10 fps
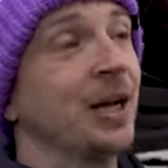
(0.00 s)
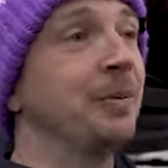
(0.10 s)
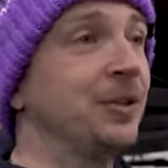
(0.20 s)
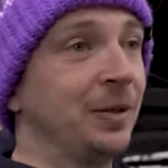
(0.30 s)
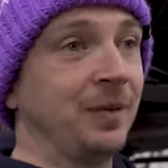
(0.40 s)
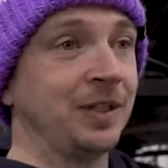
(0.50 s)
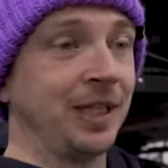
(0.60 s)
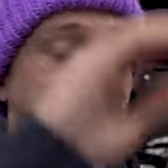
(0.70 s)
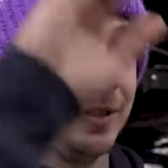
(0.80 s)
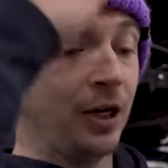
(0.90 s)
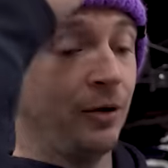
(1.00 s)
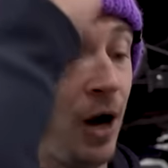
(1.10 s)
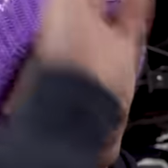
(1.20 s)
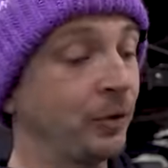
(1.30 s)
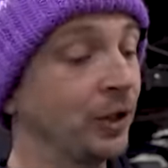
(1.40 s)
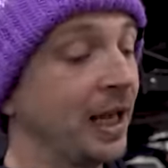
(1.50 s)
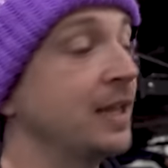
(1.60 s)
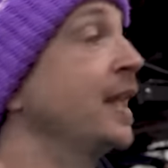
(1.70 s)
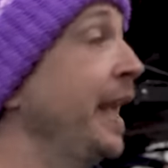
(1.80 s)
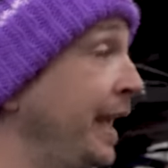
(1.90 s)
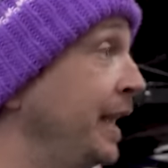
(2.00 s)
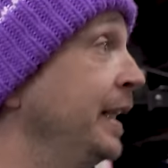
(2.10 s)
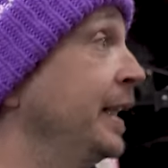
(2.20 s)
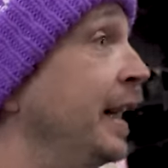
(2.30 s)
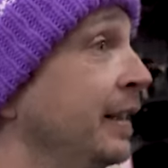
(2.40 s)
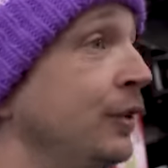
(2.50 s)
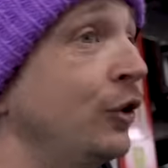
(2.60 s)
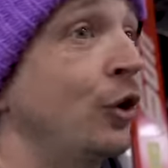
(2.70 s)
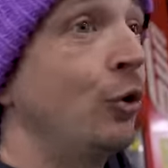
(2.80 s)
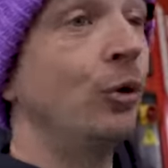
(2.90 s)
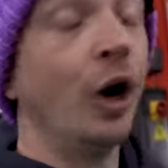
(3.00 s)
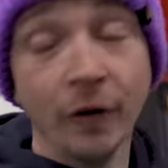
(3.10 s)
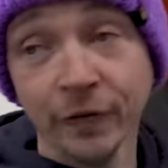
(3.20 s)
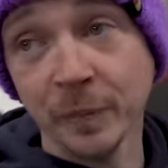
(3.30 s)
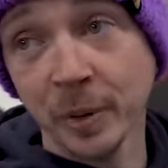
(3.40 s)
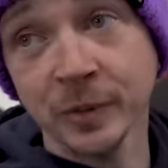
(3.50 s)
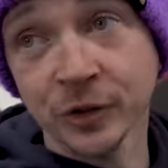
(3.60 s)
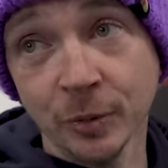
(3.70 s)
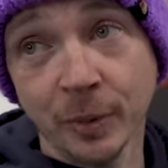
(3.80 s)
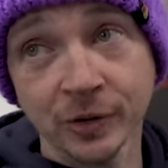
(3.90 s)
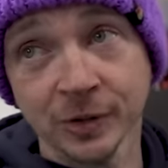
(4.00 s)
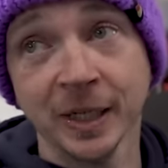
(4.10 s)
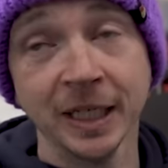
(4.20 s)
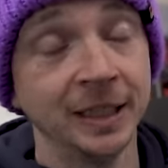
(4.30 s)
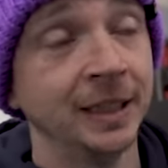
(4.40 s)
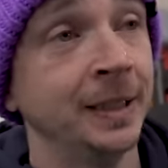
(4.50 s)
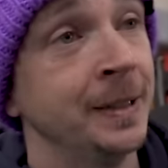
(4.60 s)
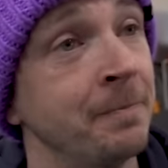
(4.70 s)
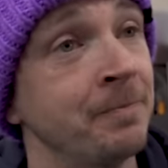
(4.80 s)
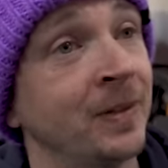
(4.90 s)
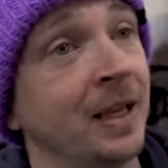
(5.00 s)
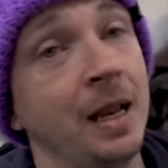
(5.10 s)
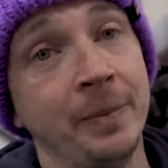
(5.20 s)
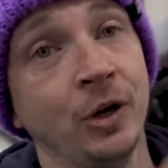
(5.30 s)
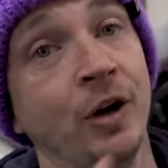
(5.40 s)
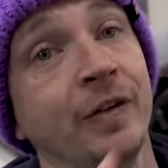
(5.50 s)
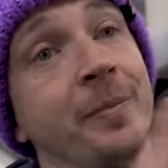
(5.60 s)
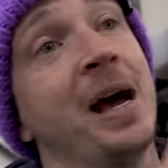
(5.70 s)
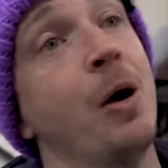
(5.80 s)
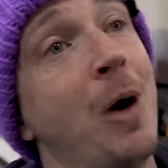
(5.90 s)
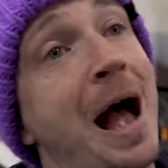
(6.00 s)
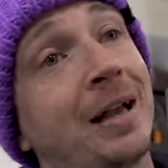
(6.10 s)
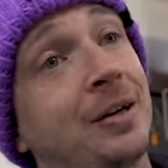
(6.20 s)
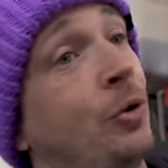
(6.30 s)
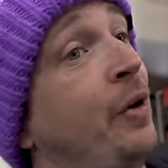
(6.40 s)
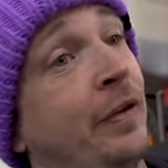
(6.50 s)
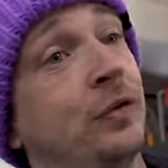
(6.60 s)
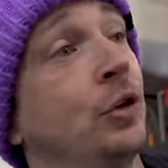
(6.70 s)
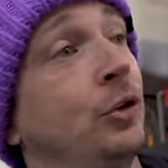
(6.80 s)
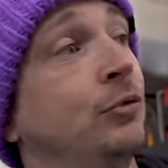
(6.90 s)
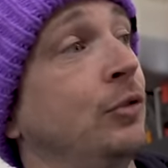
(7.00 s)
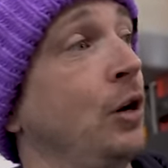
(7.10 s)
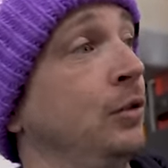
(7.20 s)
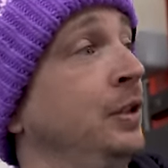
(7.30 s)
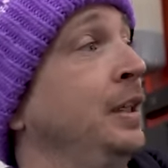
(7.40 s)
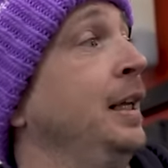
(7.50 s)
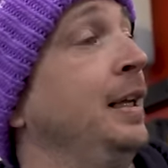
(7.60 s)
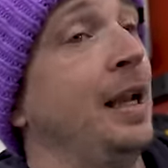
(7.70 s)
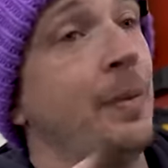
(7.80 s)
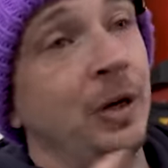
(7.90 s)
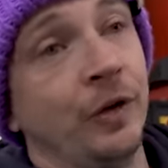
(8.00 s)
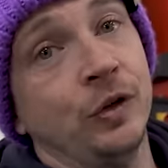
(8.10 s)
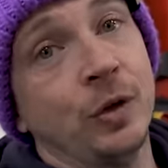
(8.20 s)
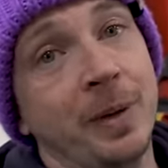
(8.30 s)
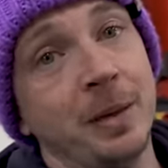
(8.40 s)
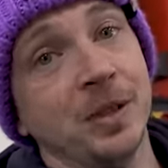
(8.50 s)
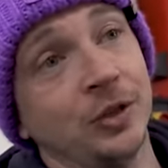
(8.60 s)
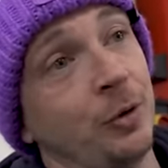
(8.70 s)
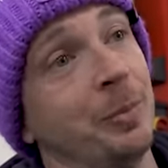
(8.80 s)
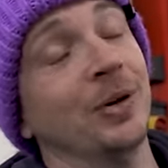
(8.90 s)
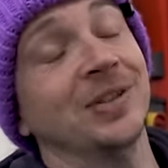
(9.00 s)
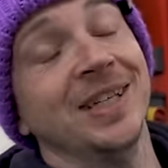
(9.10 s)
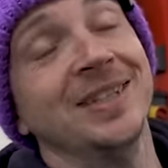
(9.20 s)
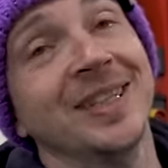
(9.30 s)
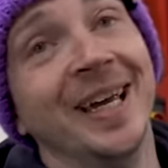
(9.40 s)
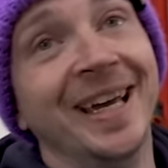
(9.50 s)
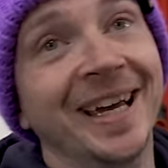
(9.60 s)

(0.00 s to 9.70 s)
championship this year, so I'm going to get tea and okay. cool off and put my soapbox away. Let me know if I'm out of whack or if I've got it all wrong. Let me know if you can make me soapboxes.